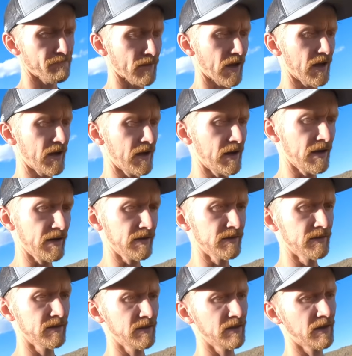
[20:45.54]
I
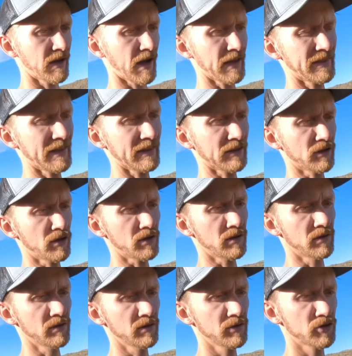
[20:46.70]
think they're
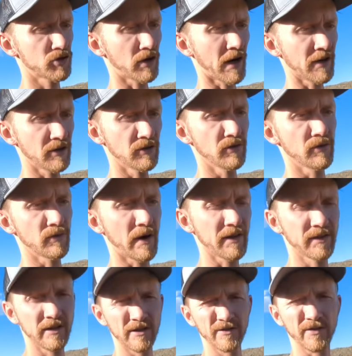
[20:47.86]
trying to do the right
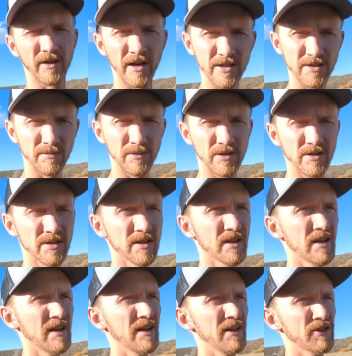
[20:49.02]
things for customers,
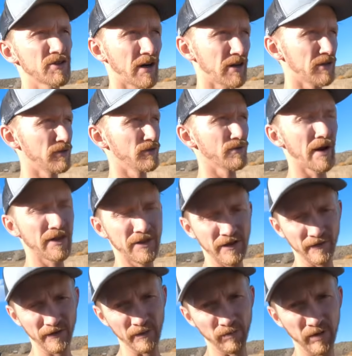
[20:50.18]
trying to do the right thing
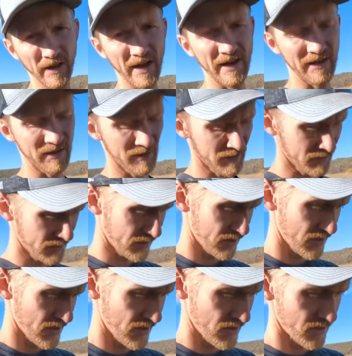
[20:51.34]
for the planet.
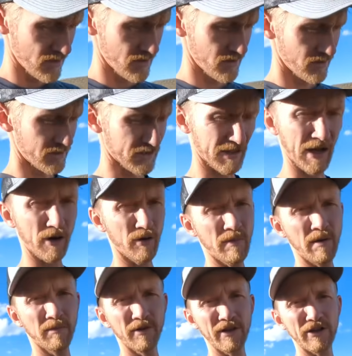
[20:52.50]
Just got to
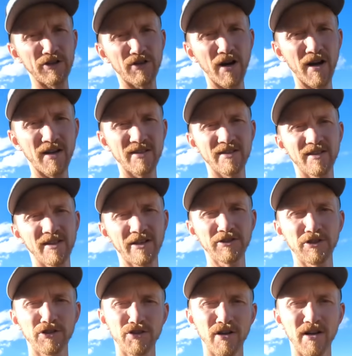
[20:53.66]
remember that
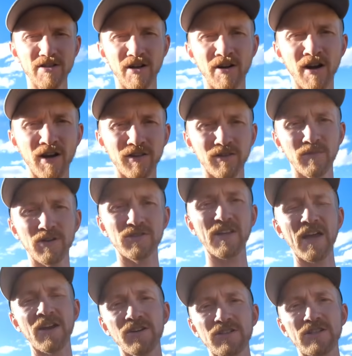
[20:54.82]
electric trucks are not the most
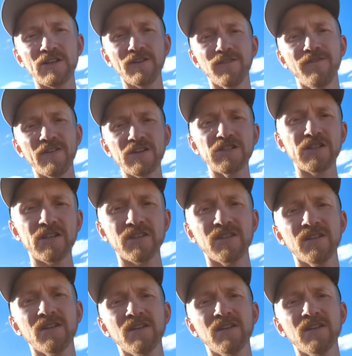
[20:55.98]
energy efficient,